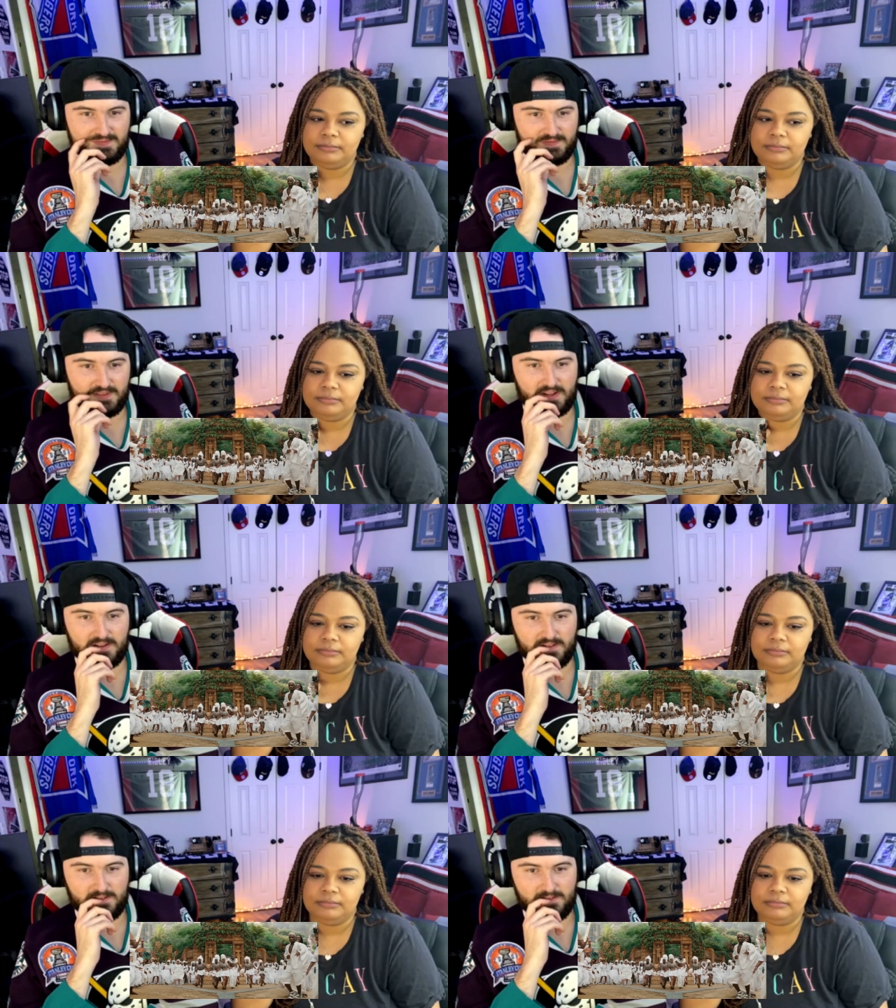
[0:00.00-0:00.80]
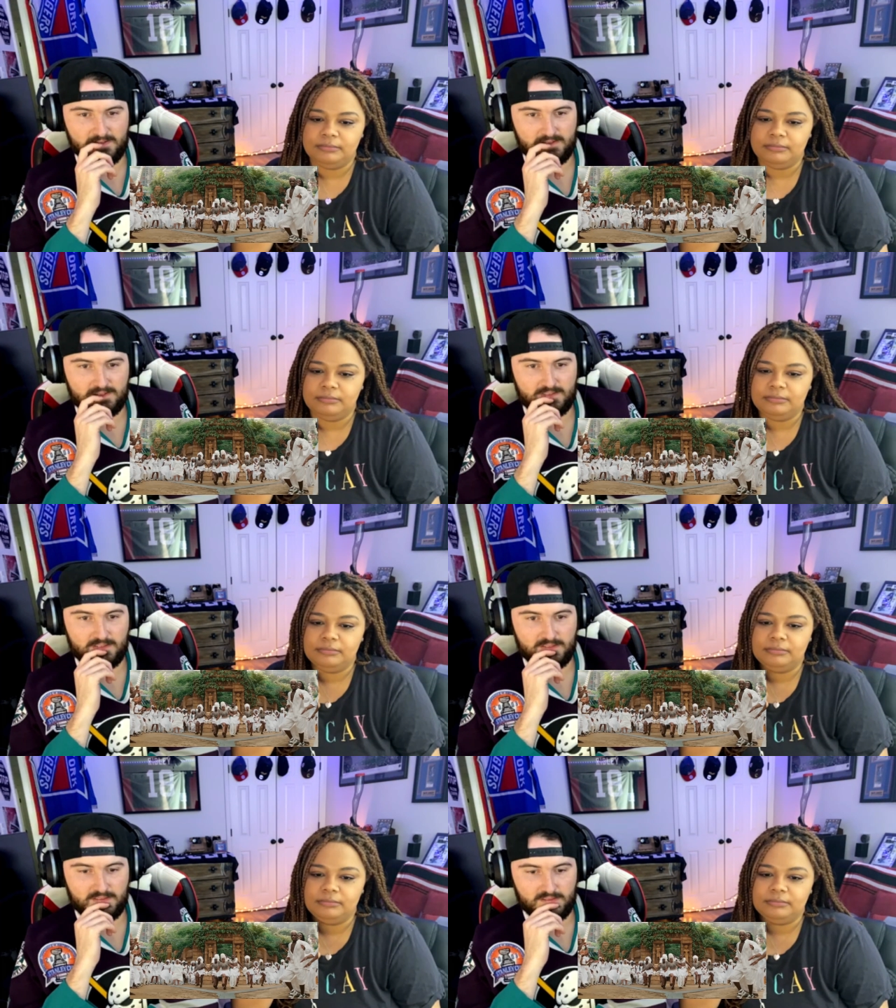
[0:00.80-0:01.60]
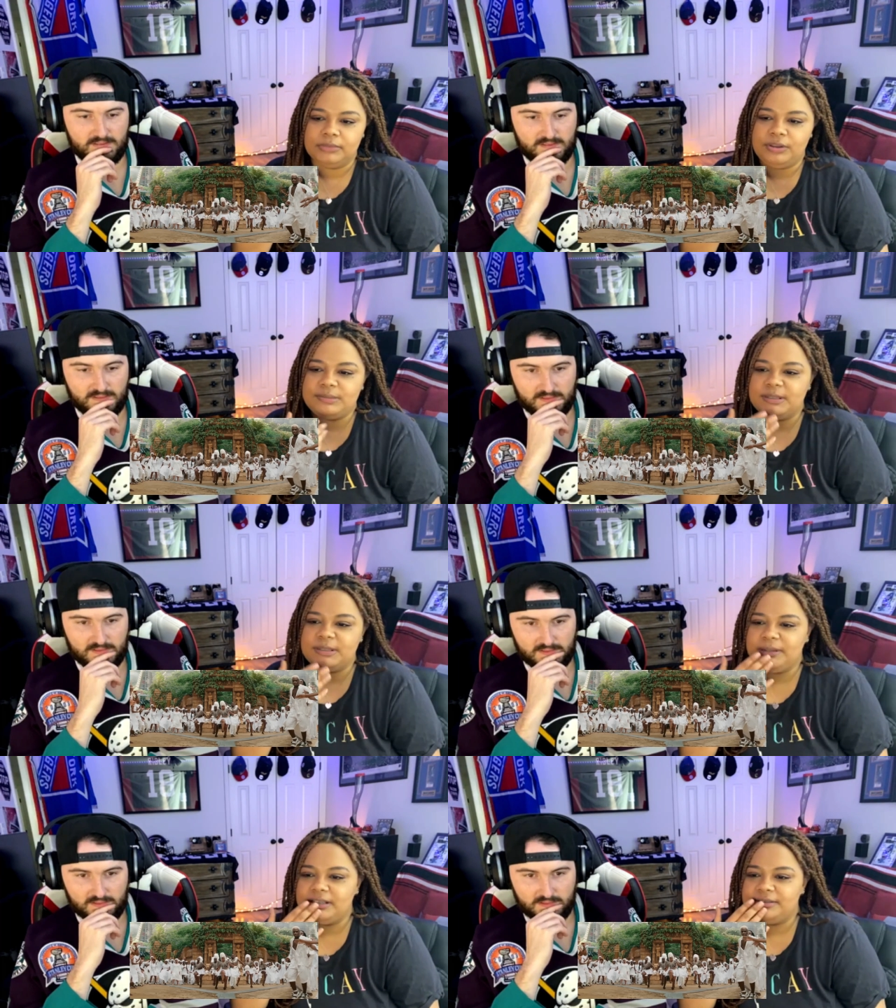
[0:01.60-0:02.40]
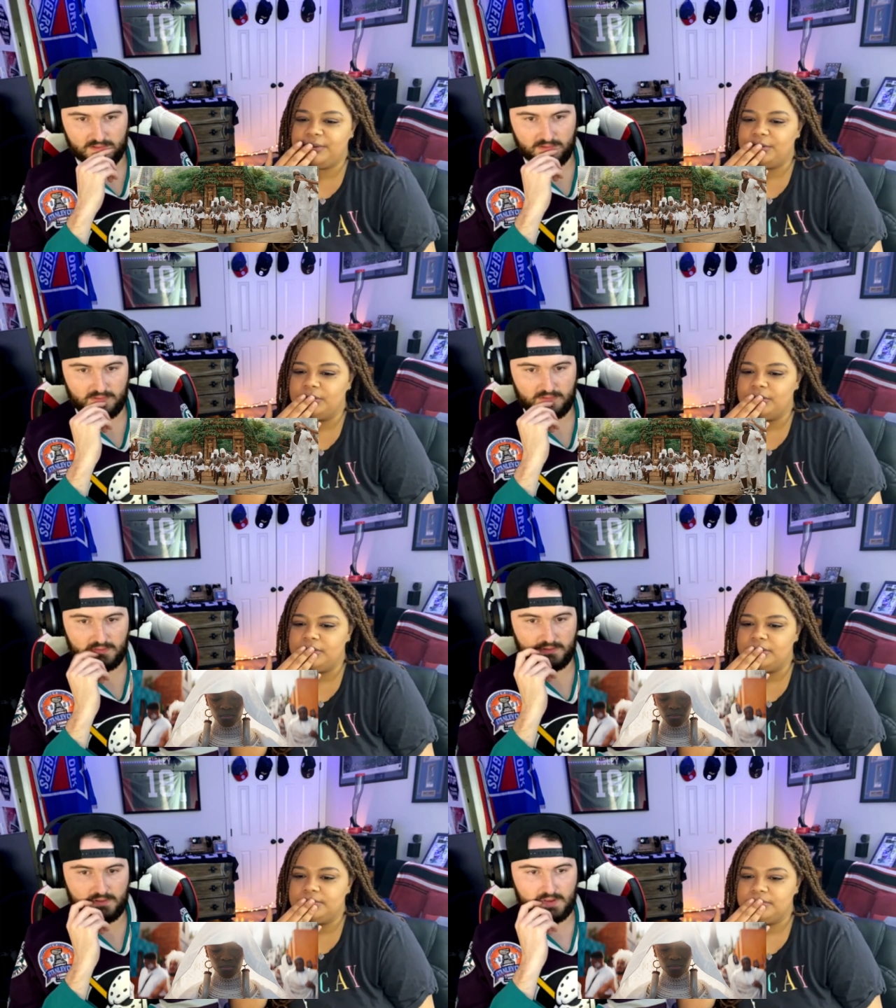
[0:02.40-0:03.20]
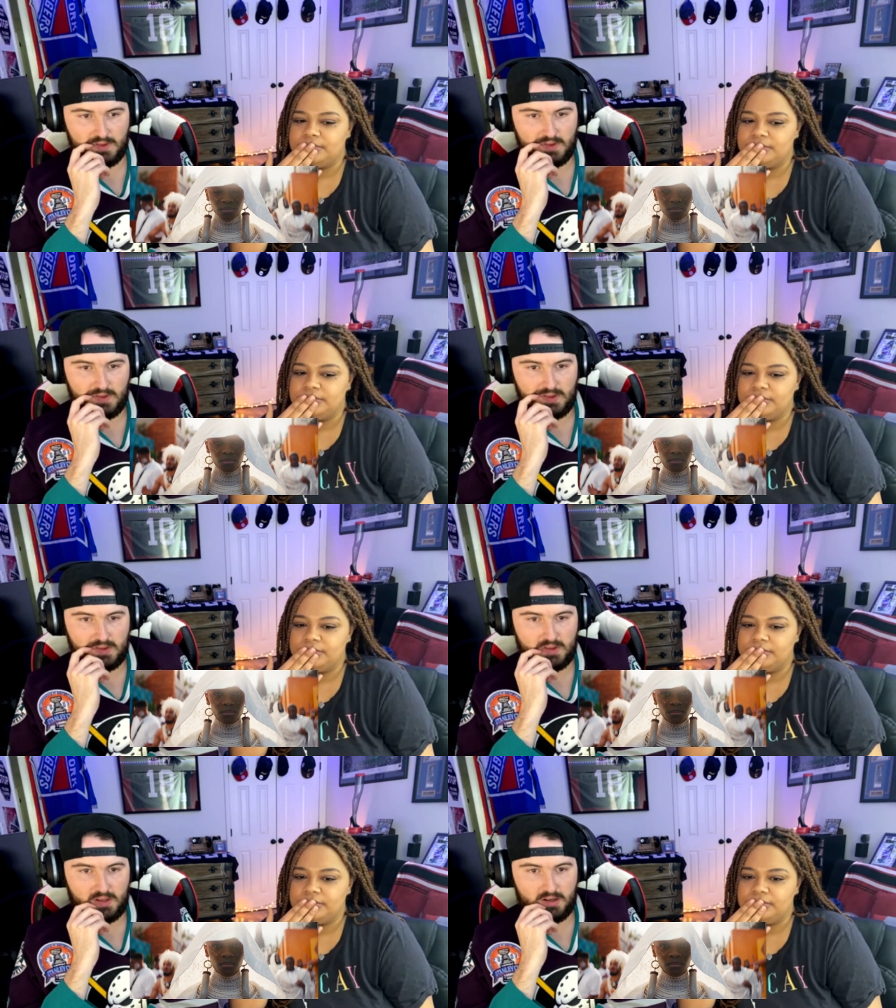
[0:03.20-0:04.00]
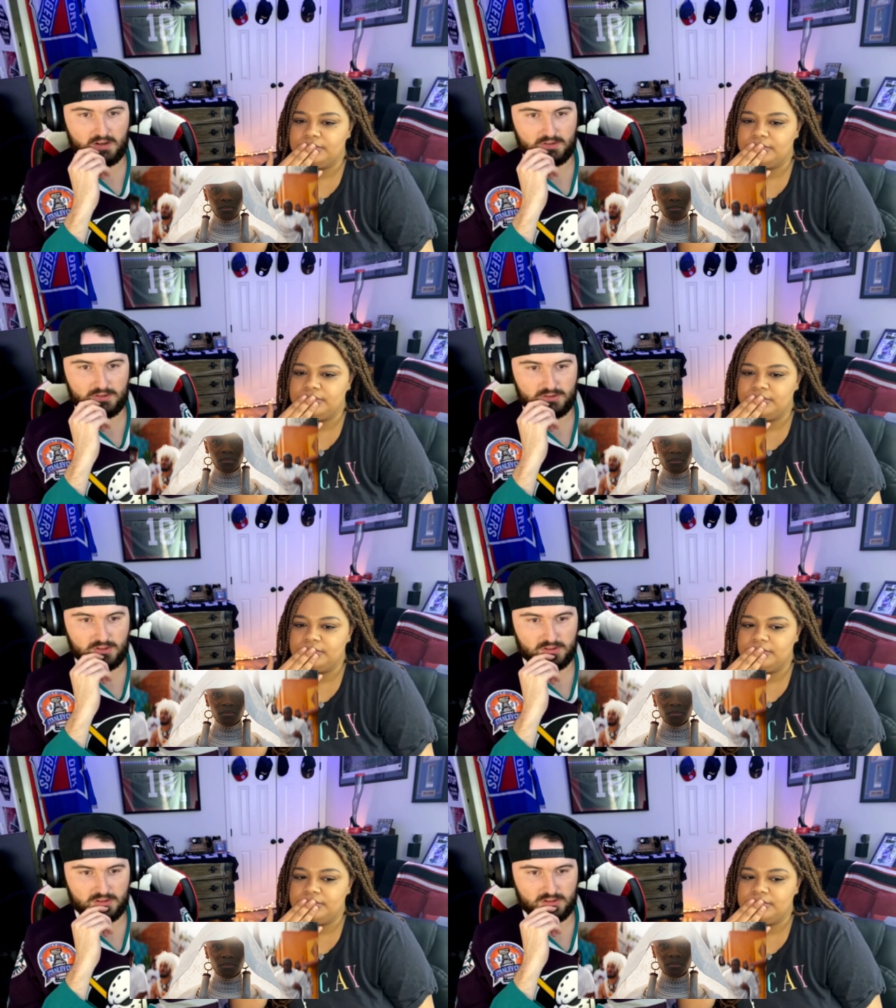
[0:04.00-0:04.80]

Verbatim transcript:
Speaker 1: Yeah. Oh, this must be his funeral.
Speaker 2: Oh, jeez.